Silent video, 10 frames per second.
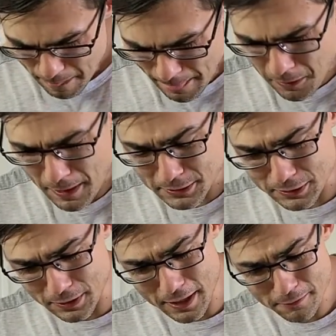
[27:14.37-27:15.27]
Well, I
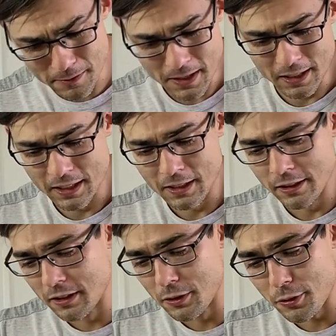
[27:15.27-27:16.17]
still have
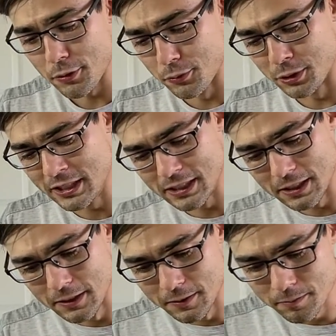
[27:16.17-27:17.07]
3,
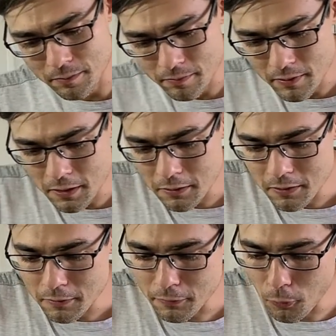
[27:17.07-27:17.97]

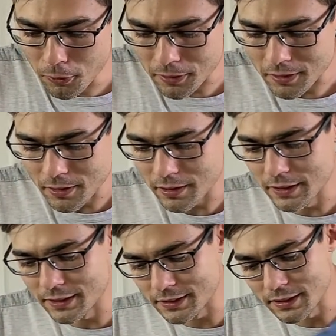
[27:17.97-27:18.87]
4
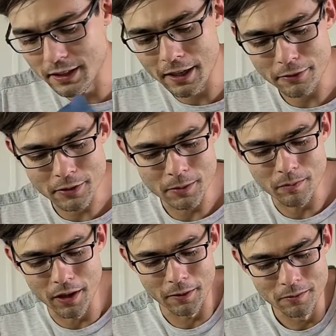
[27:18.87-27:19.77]
things left.
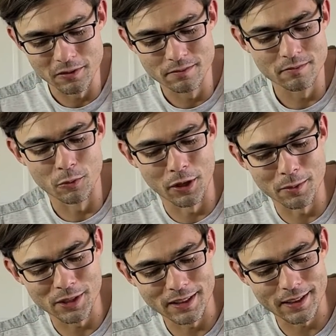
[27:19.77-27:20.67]
No, one of
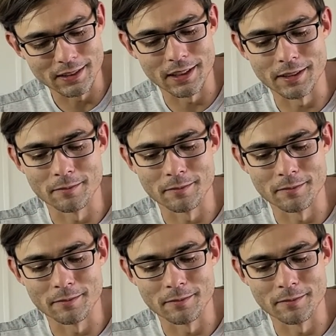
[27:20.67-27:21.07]
them's not that exciting.